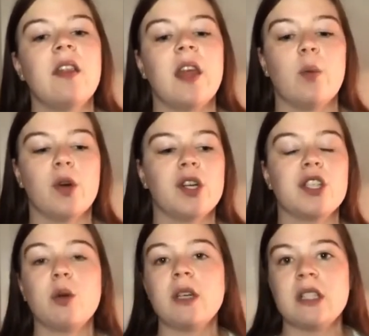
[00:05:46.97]
They were
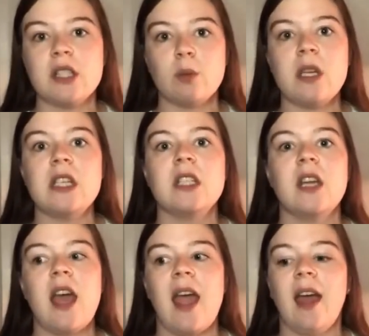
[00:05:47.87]
short and sweet,
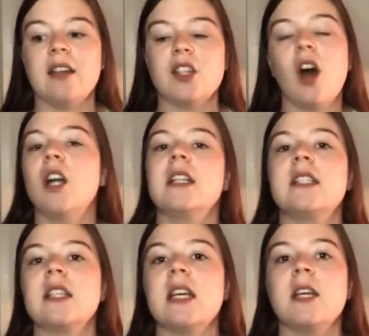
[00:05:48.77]
and
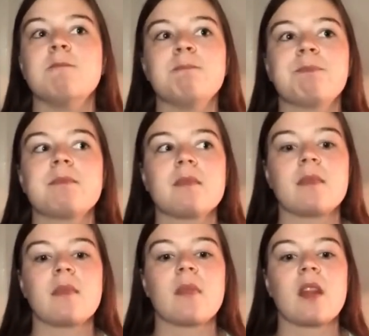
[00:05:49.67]
honestly,
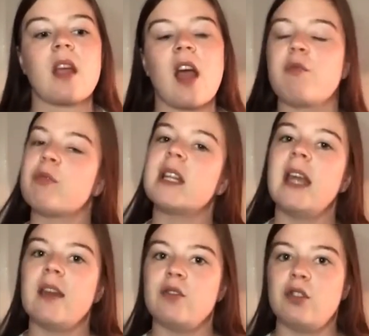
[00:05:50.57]
I
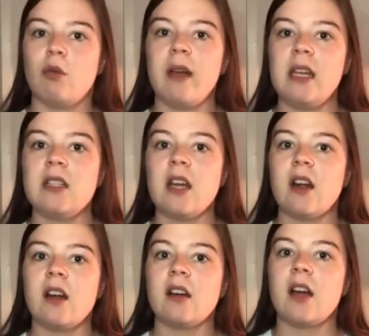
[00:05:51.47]
really enjoyed
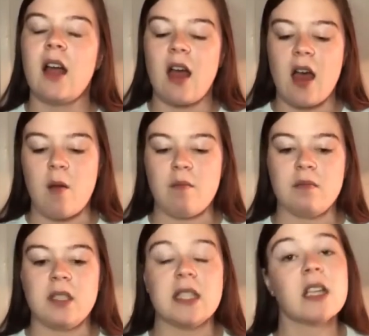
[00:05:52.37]
their
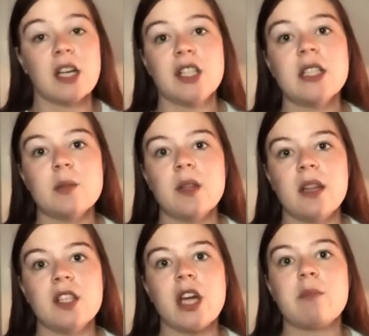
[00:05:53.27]
discussions
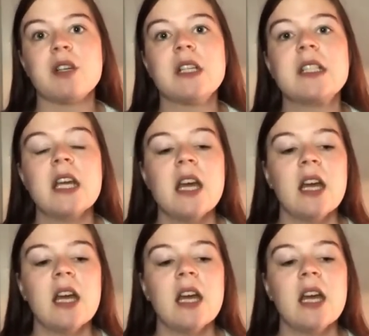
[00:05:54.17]
within the chapters.